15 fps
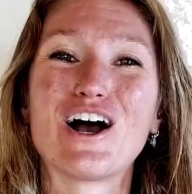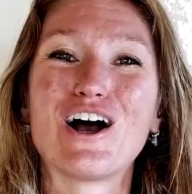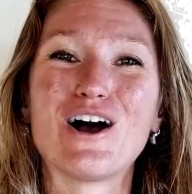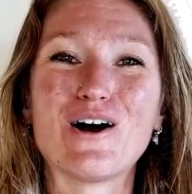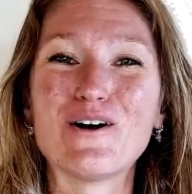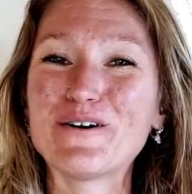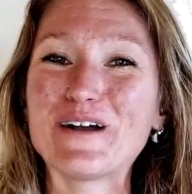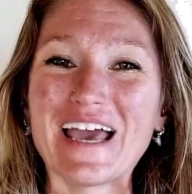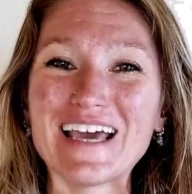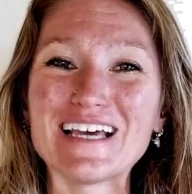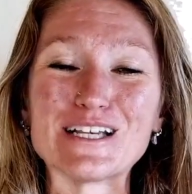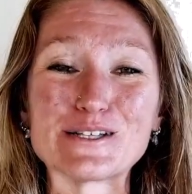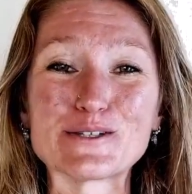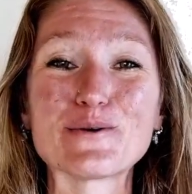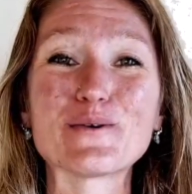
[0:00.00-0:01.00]
Okay,
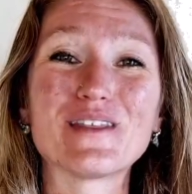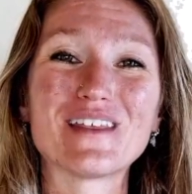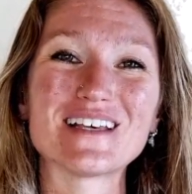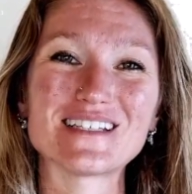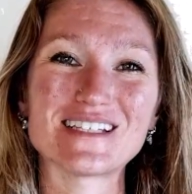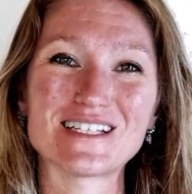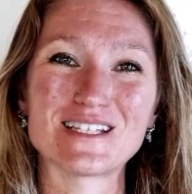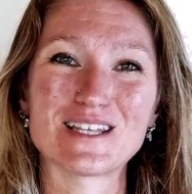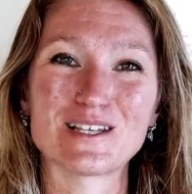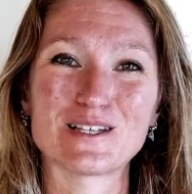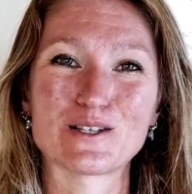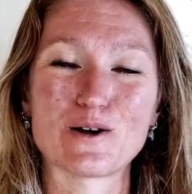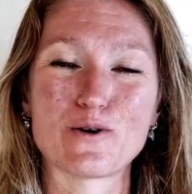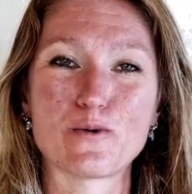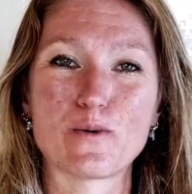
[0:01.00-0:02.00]
so this is the
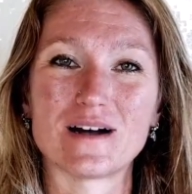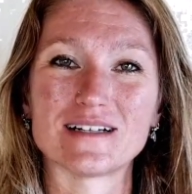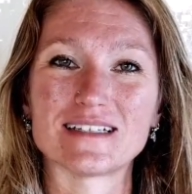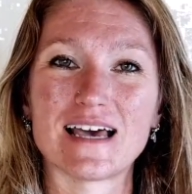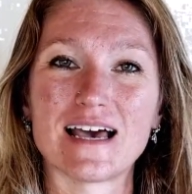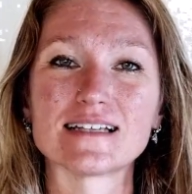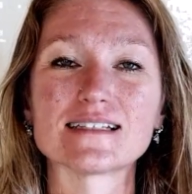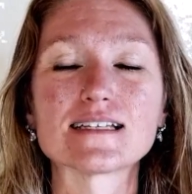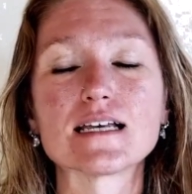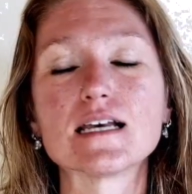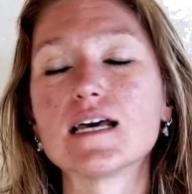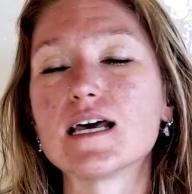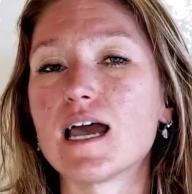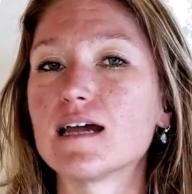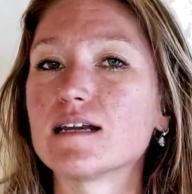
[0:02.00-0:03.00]
so what test.
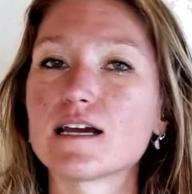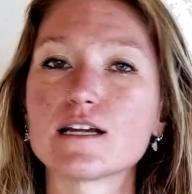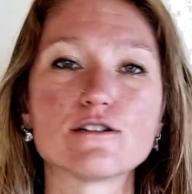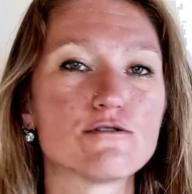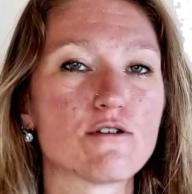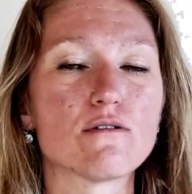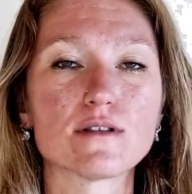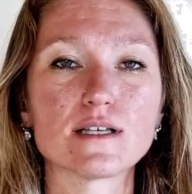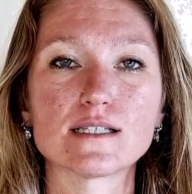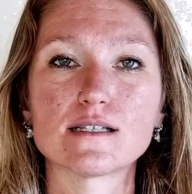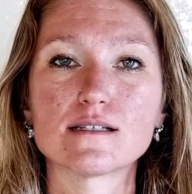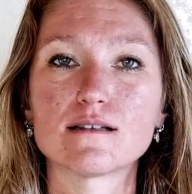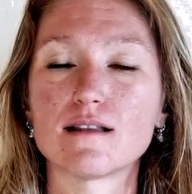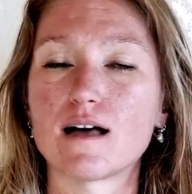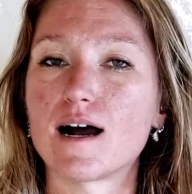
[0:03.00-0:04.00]
And I know this is a
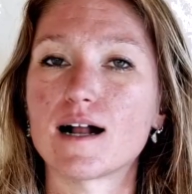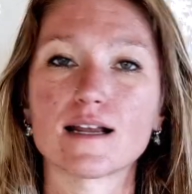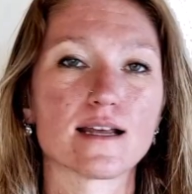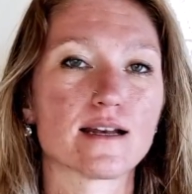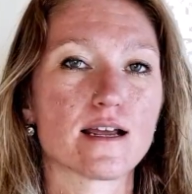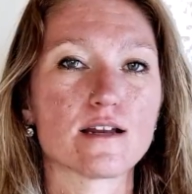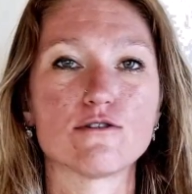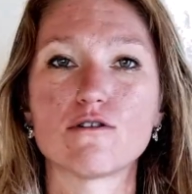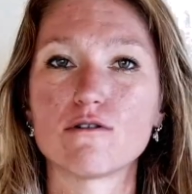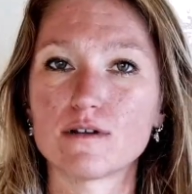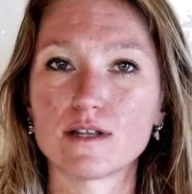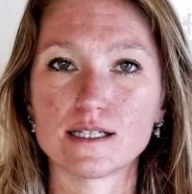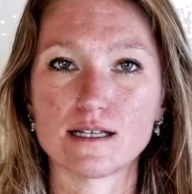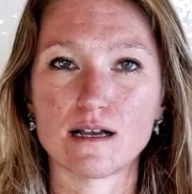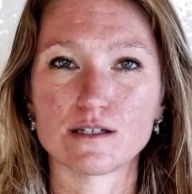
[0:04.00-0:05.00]
lot, and I know this
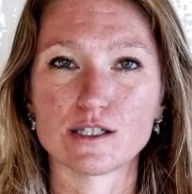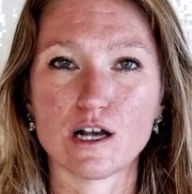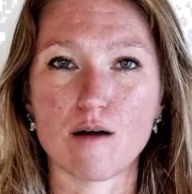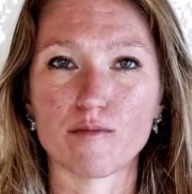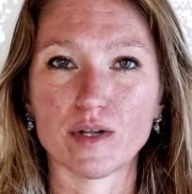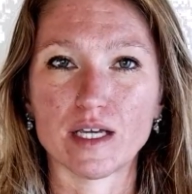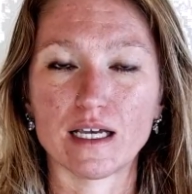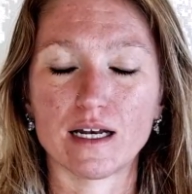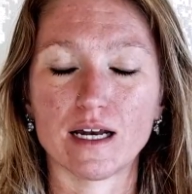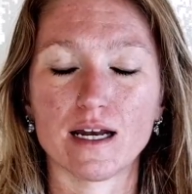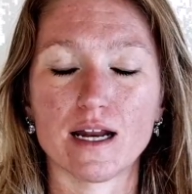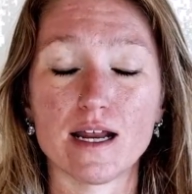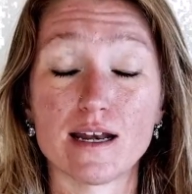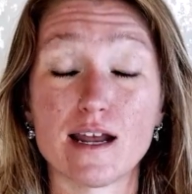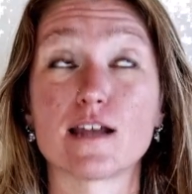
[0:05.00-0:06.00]
sounds complicated,
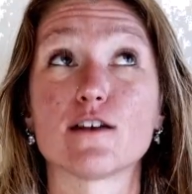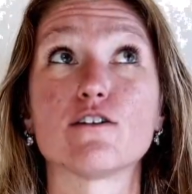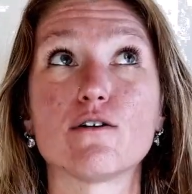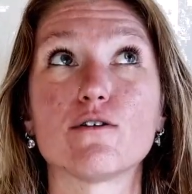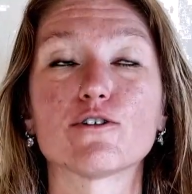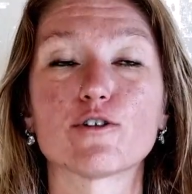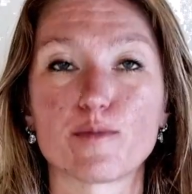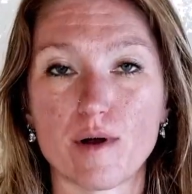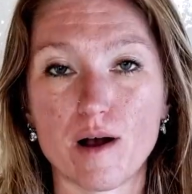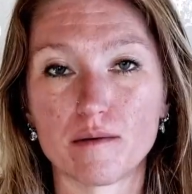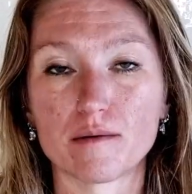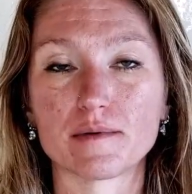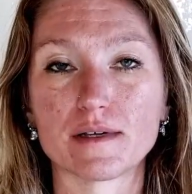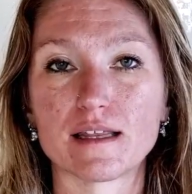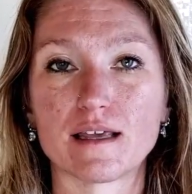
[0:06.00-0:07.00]
and I know you're
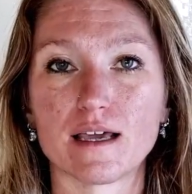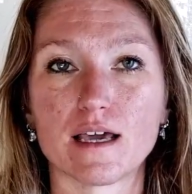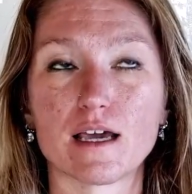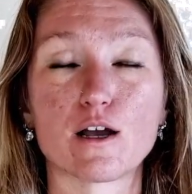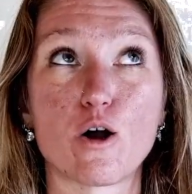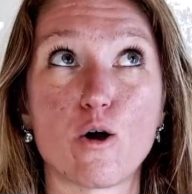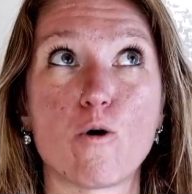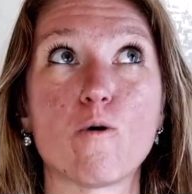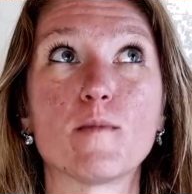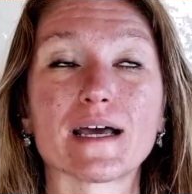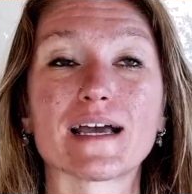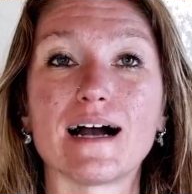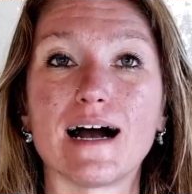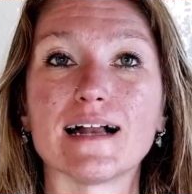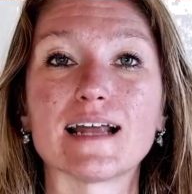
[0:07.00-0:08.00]
probably thinking, oh my
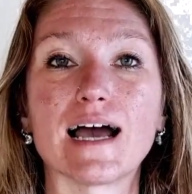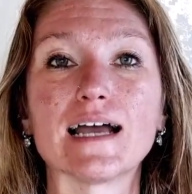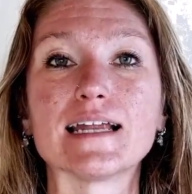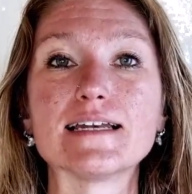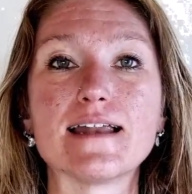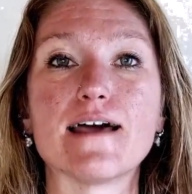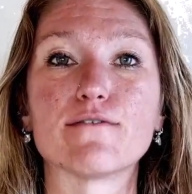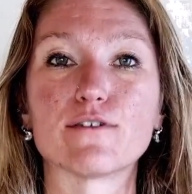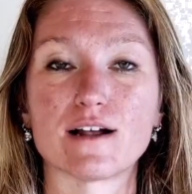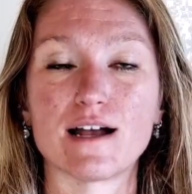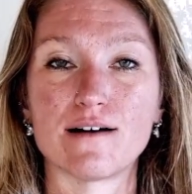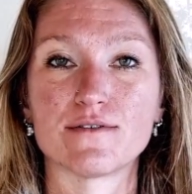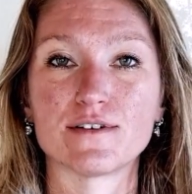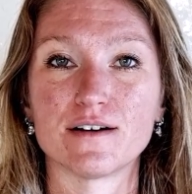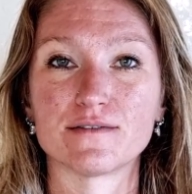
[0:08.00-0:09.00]
God, I never have
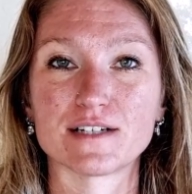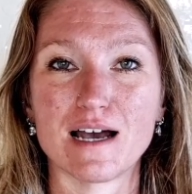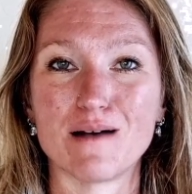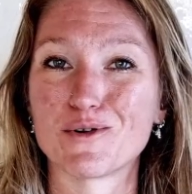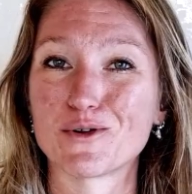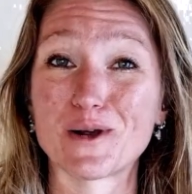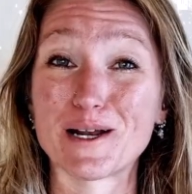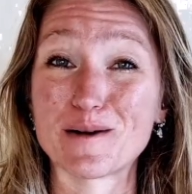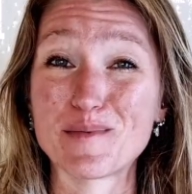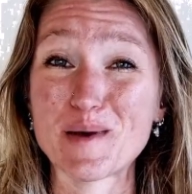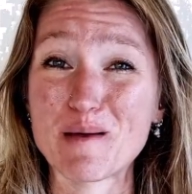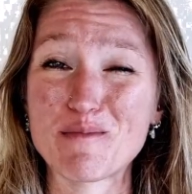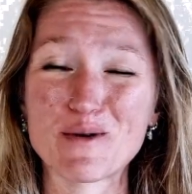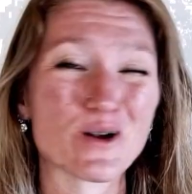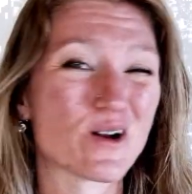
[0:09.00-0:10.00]
enough time to write a
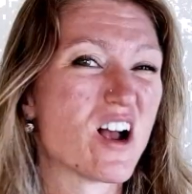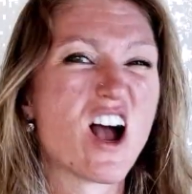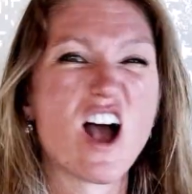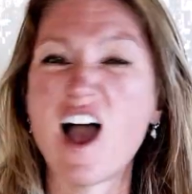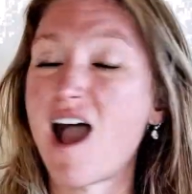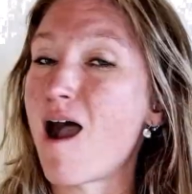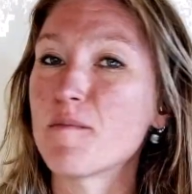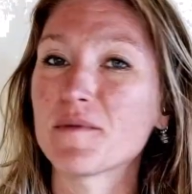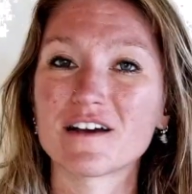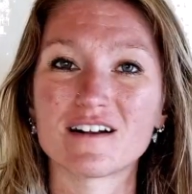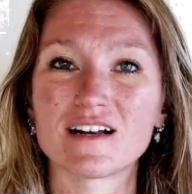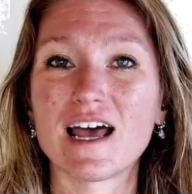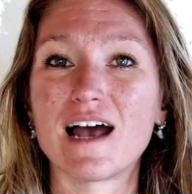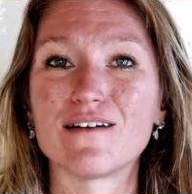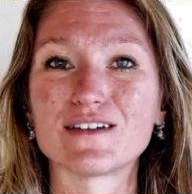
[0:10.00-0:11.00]
paper. How am I going to
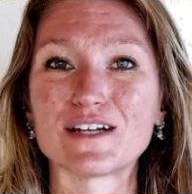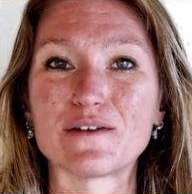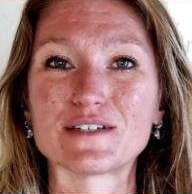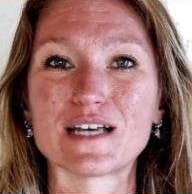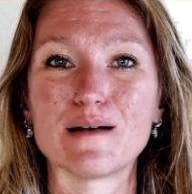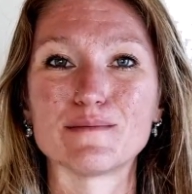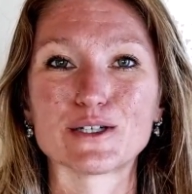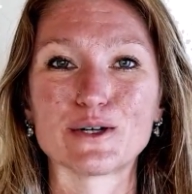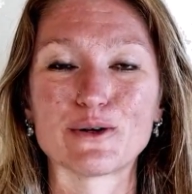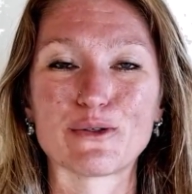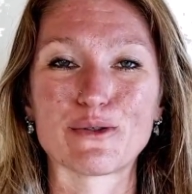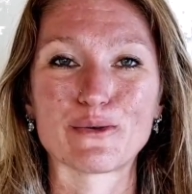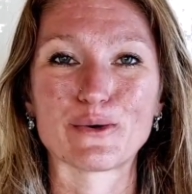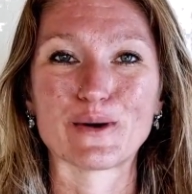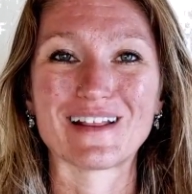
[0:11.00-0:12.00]
have enough time to go
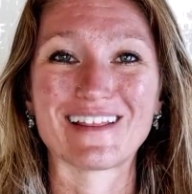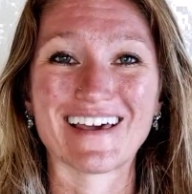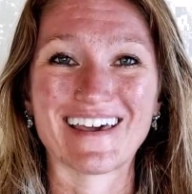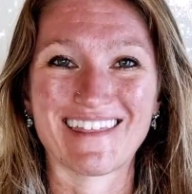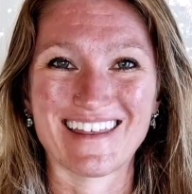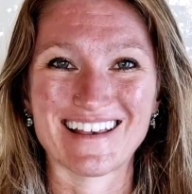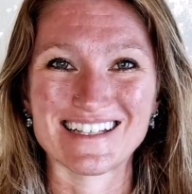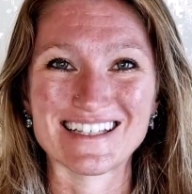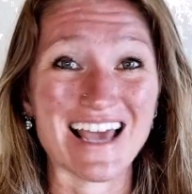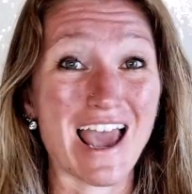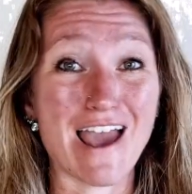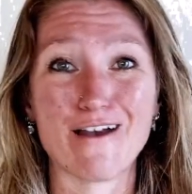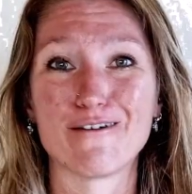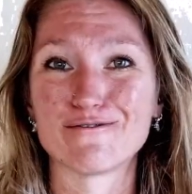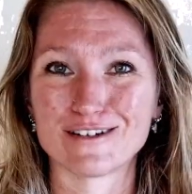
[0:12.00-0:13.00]
through it like this
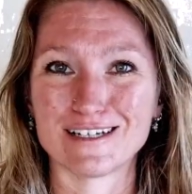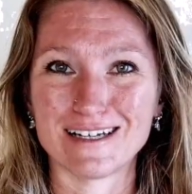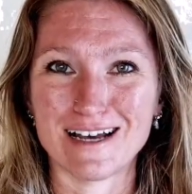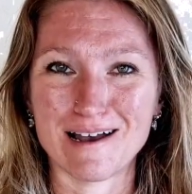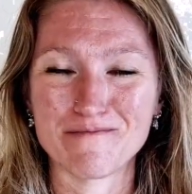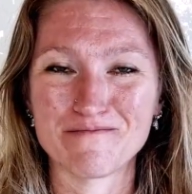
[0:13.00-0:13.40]
every time?